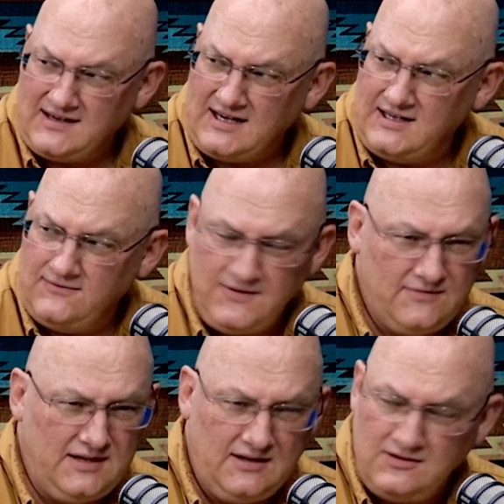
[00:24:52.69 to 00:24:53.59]
in
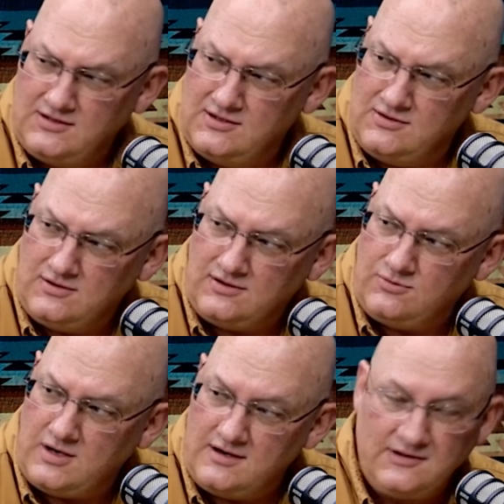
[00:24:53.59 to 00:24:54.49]
1952 or
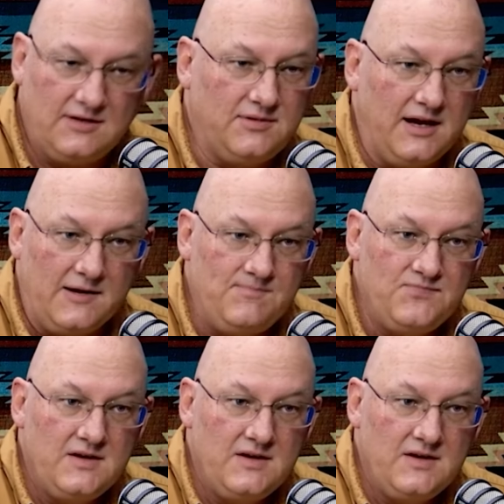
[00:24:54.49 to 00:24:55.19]
yeah. one or something.